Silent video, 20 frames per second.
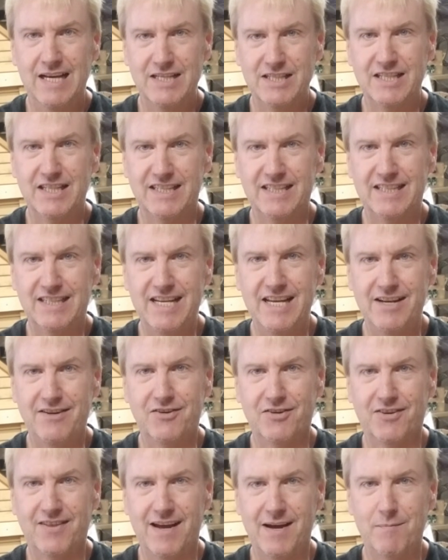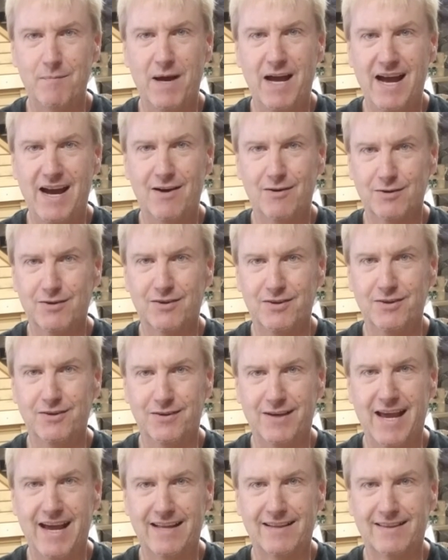to teach them how to
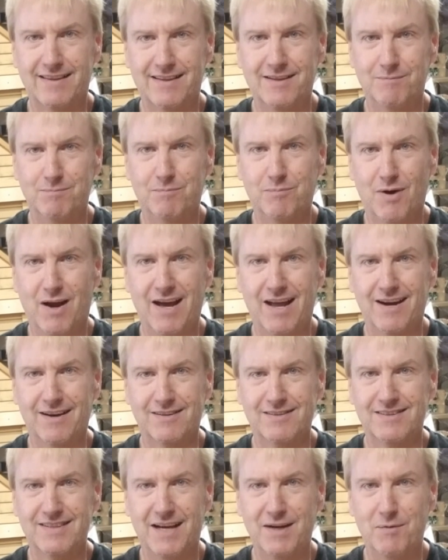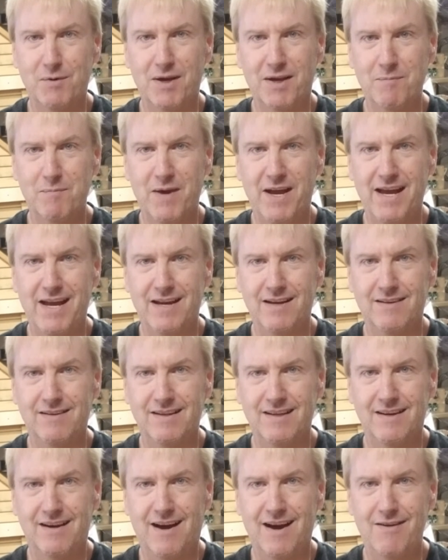get the products that we made
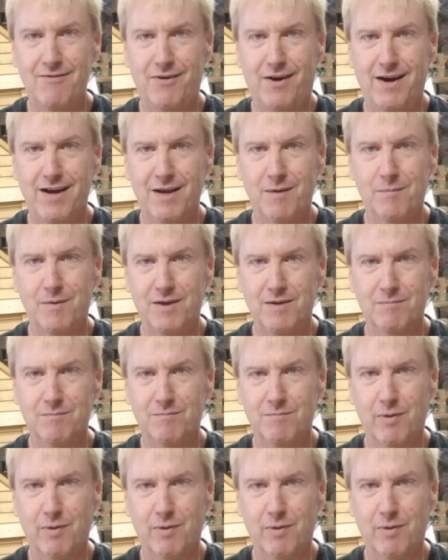in high volume in